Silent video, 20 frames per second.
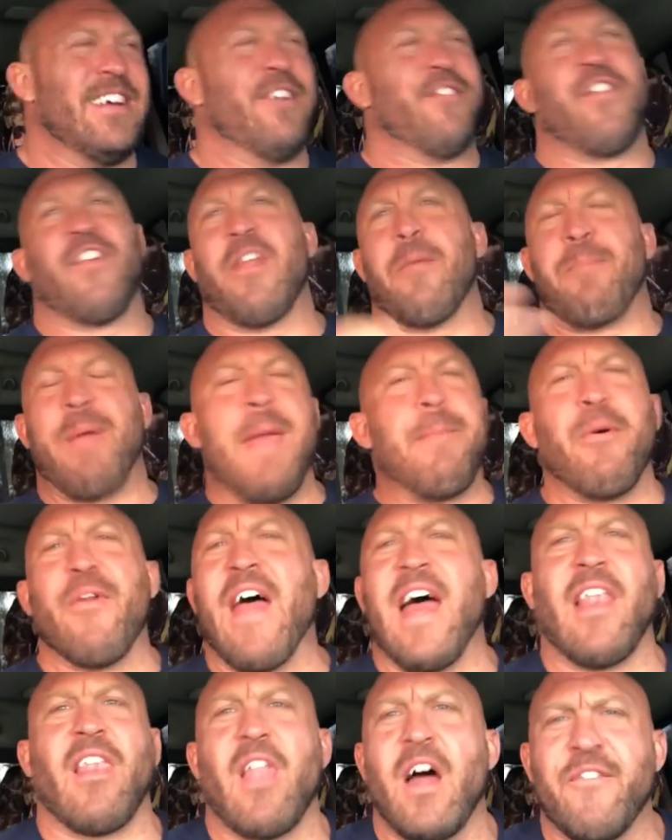For the people
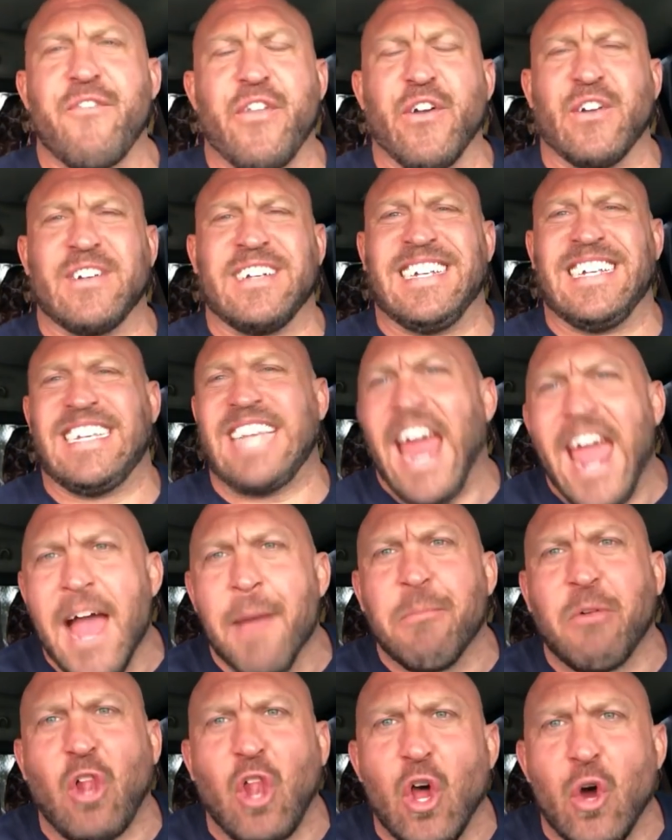that love their
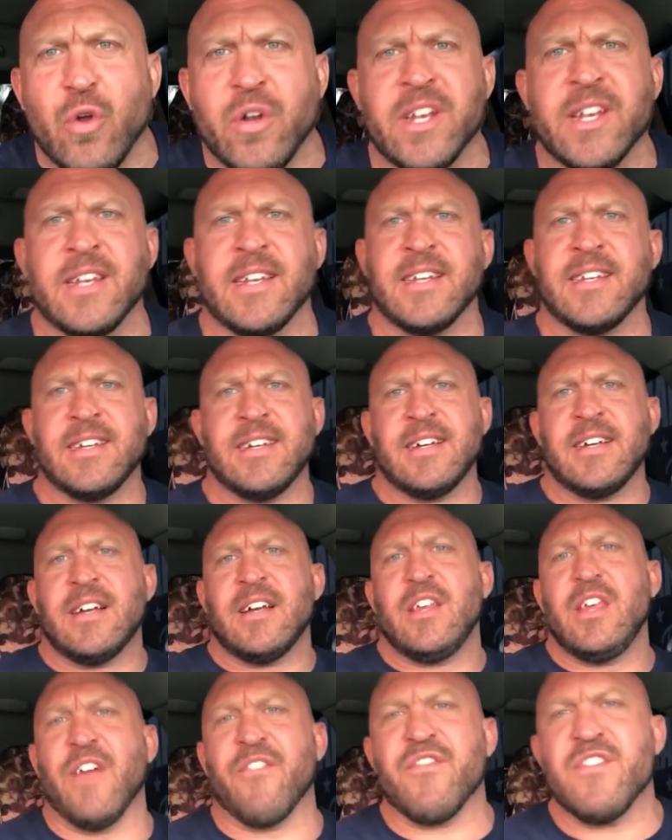damn gluten,
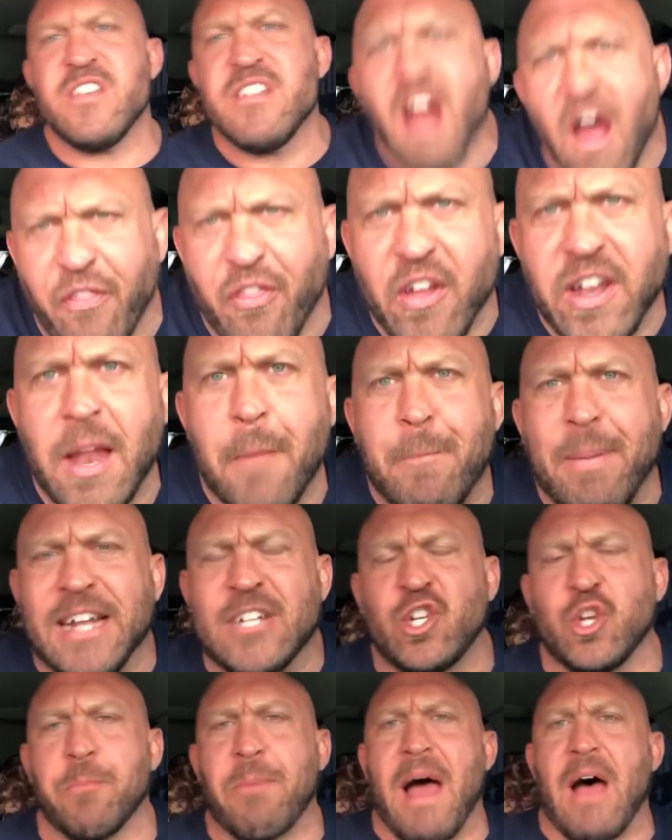you have nothing to
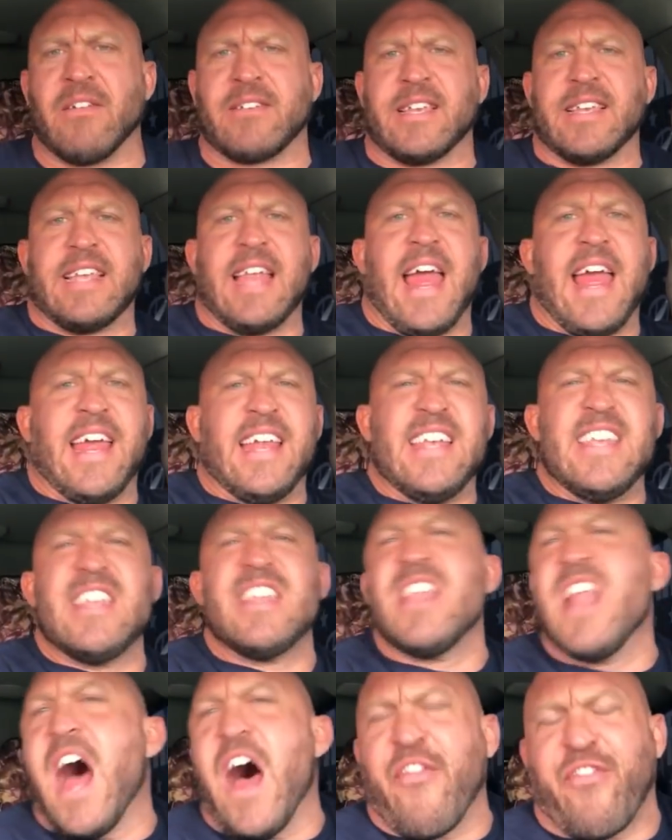bitch about today.
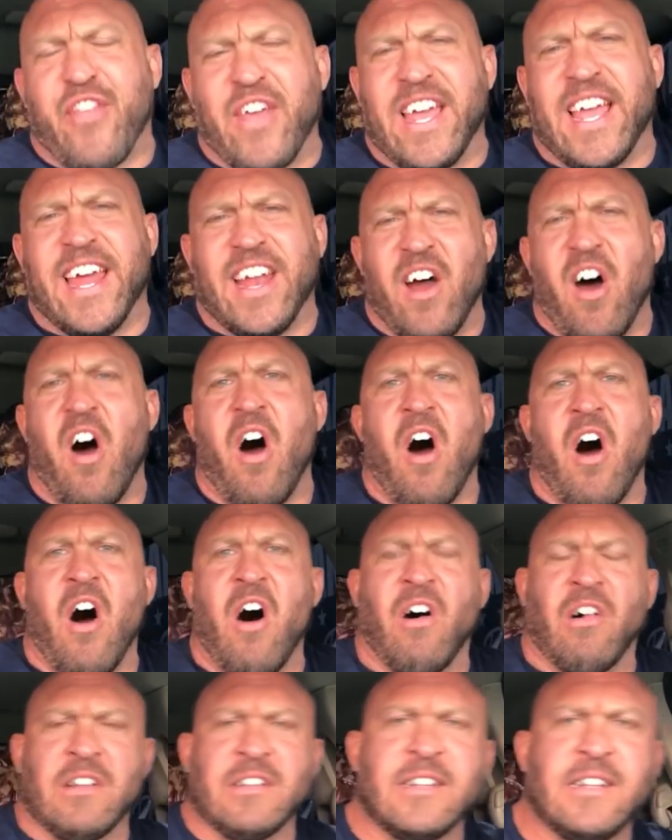Nothing at
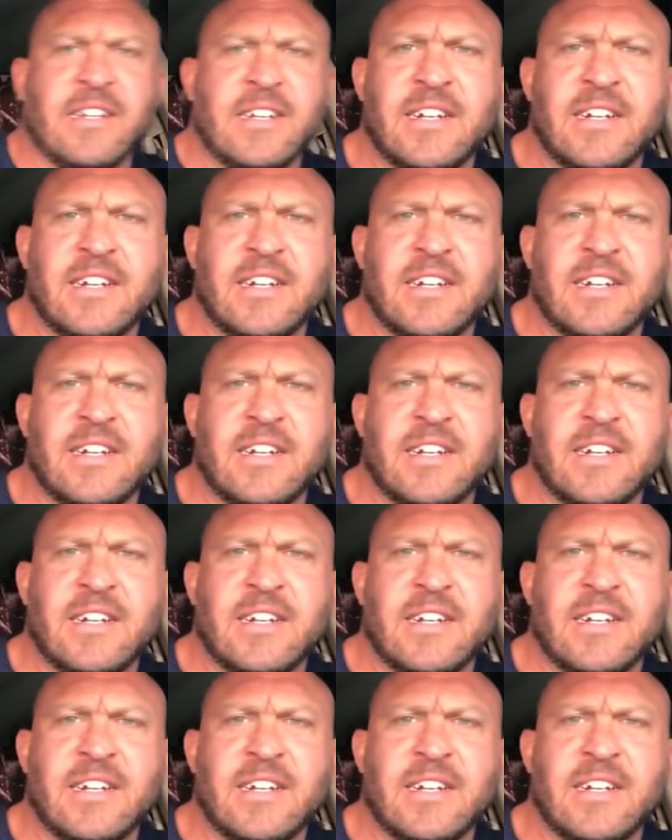all.